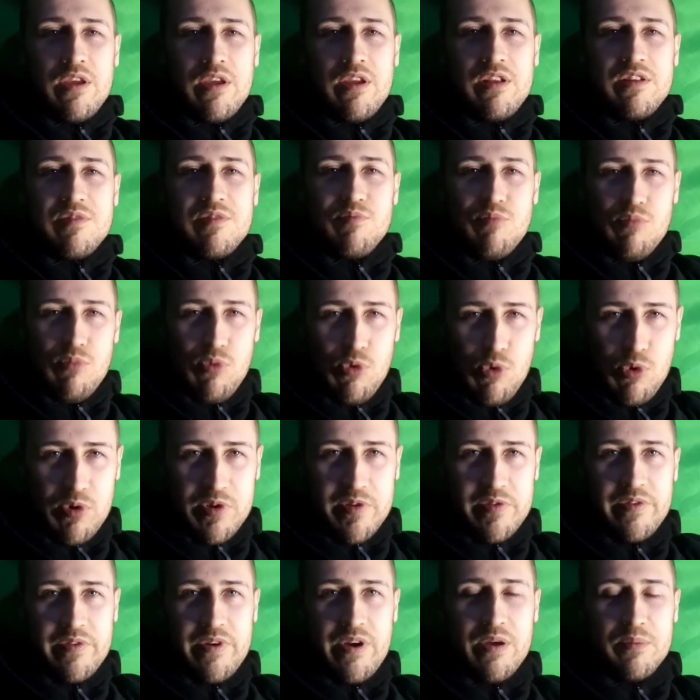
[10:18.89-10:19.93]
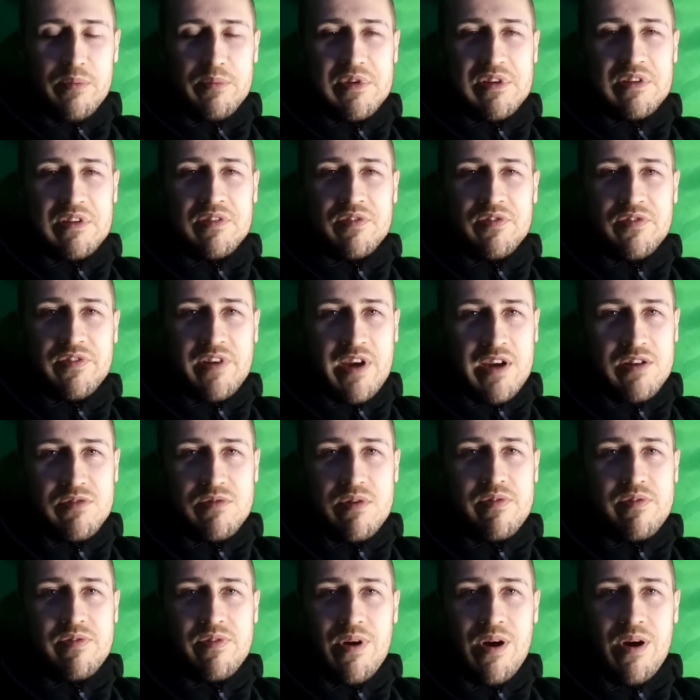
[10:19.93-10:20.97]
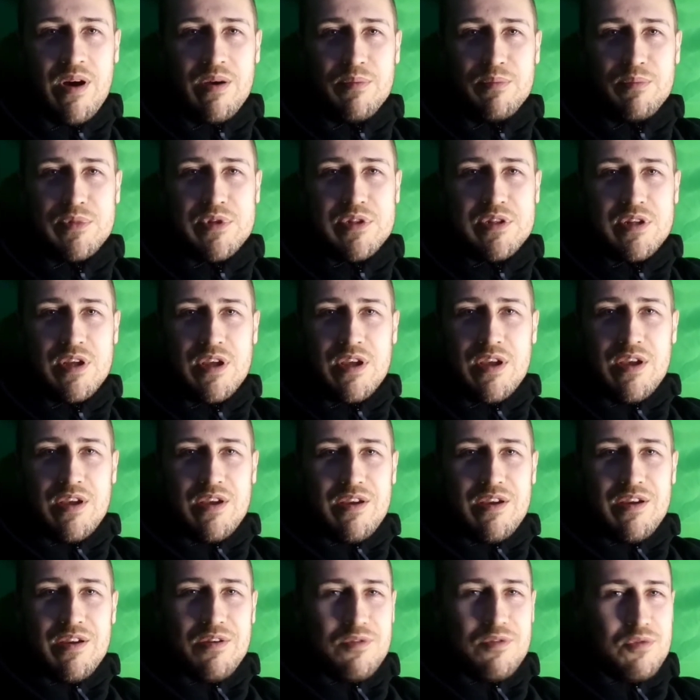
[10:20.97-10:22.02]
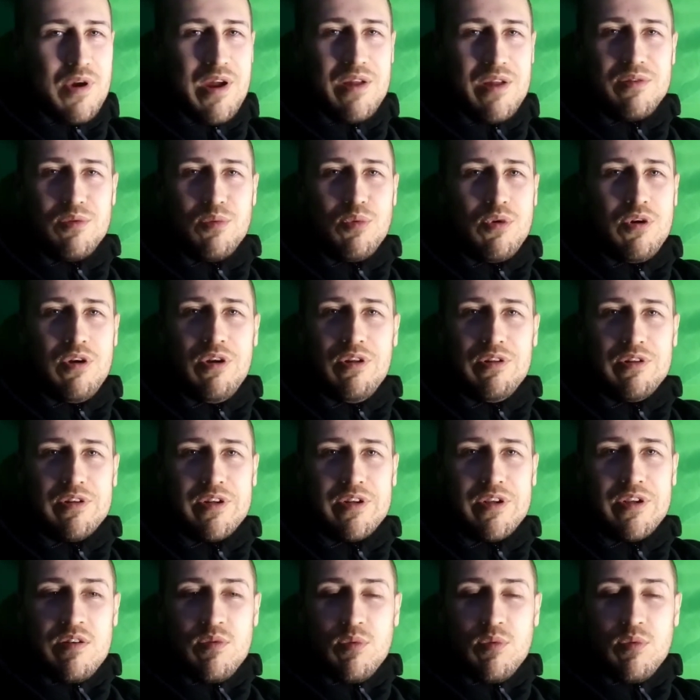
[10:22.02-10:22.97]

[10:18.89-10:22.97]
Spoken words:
it's most farms, it's factory farms around the world.